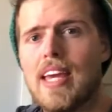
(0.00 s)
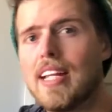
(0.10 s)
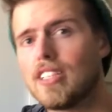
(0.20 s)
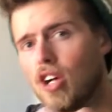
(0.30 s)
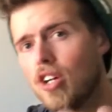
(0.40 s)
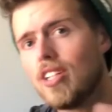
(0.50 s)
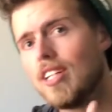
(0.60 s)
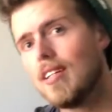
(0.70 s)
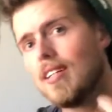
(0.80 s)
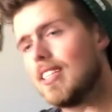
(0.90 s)
and it's hard
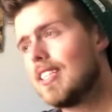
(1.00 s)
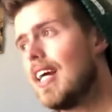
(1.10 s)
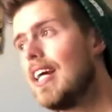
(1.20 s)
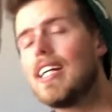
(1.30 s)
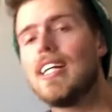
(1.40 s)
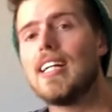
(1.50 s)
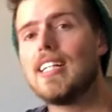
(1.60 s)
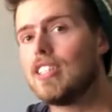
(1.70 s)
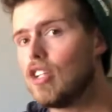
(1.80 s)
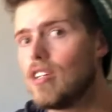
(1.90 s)
to stay
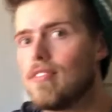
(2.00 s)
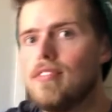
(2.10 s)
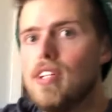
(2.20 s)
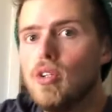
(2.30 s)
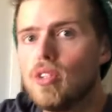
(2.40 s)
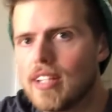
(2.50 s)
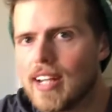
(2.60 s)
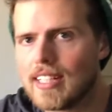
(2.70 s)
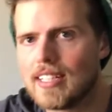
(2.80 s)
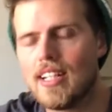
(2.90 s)
connected. It's hard to feel
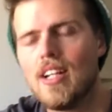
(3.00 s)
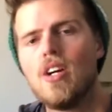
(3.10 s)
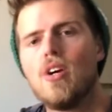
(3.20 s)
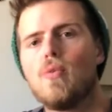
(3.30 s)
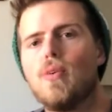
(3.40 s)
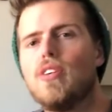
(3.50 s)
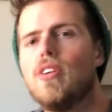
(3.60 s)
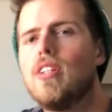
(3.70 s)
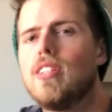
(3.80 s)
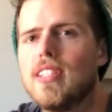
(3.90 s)
connected when
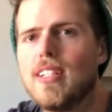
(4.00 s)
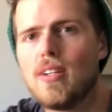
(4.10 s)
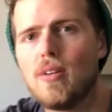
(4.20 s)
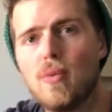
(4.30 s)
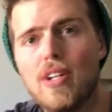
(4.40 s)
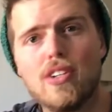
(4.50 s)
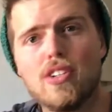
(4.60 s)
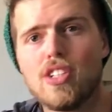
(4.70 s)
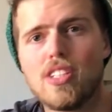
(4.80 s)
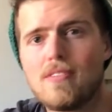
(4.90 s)
you're on that, when
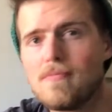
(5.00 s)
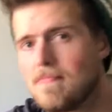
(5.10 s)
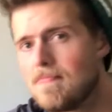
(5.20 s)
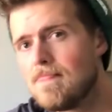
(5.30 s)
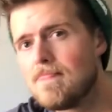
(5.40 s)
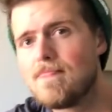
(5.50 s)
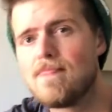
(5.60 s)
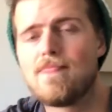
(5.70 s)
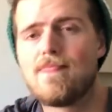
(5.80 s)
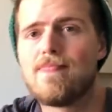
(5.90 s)
you're just
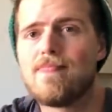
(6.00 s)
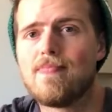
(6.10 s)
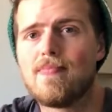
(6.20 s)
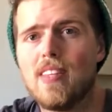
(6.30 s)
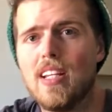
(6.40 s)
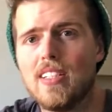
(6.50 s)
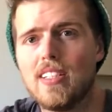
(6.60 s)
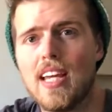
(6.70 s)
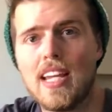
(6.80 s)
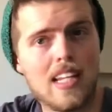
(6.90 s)

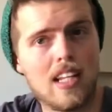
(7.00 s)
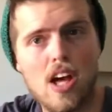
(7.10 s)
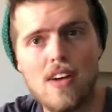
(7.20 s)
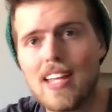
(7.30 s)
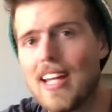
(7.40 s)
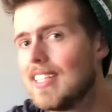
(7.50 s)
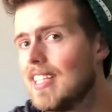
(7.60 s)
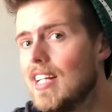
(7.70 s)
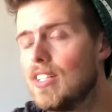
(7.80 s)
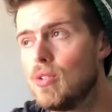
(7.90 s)
this. And a lot of that has
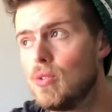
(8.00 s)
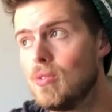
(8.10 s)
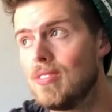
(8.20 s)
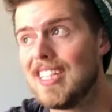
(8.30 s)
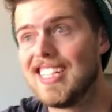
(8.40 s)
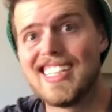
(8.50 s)
led to,